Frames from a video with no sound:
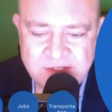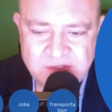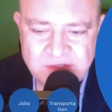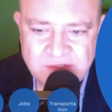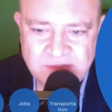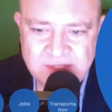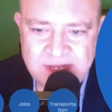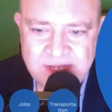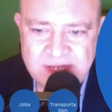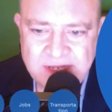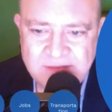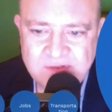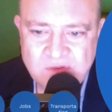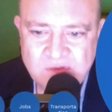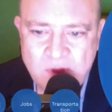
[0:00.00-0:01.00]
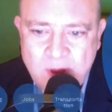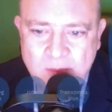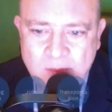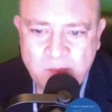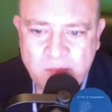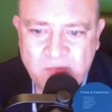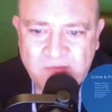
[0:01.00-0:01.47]
digital natives.
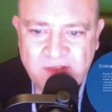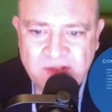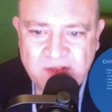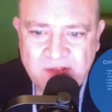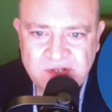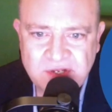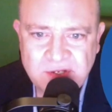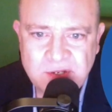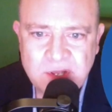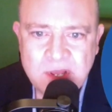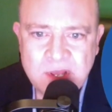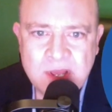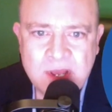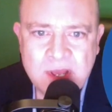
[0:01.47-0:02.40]
Crime and prevention